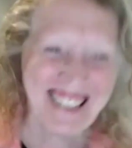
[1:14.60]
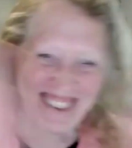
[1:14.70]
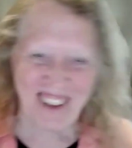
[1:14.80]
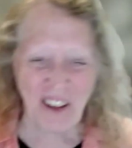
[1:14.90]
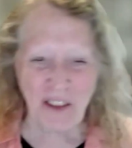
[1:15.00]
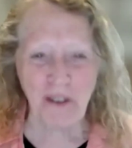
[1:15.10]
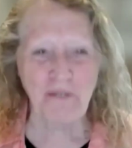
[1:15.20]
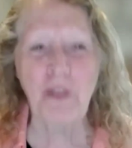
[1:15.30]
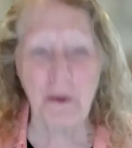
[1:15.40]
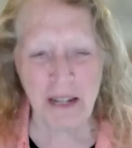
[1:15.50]
least I got
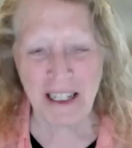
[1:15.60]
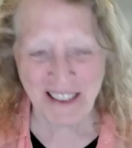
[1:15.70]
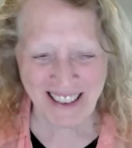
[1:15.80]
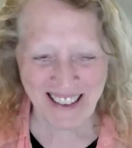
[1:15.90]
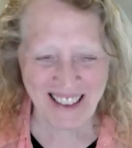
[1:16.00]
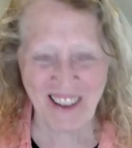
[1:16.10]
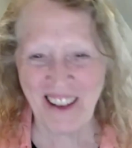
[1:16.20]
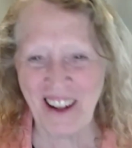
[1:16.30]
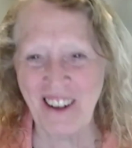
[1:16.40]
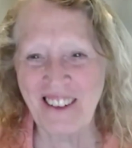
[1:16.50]
the basics
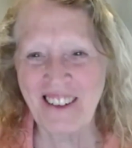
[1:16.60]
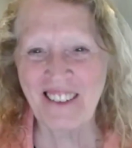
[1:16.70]
done there.